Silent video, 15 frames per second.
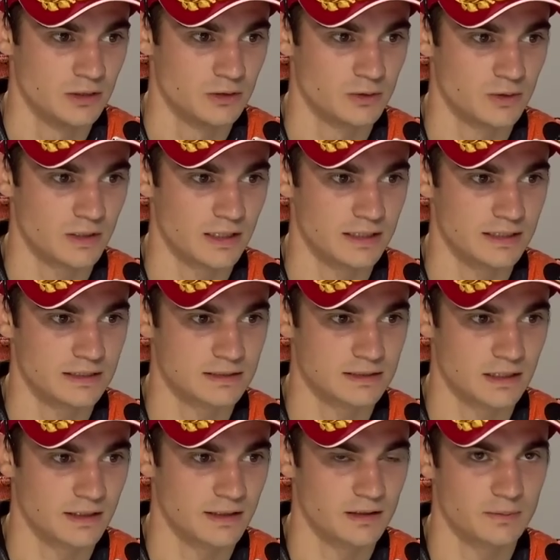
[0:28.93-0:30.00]
to release
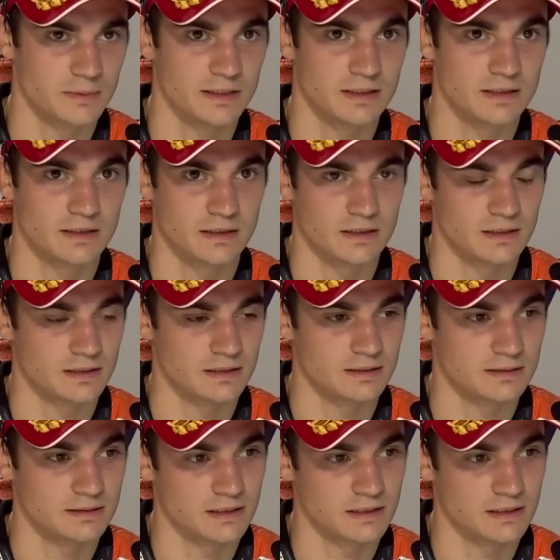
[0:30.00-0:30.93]
a little bit uh,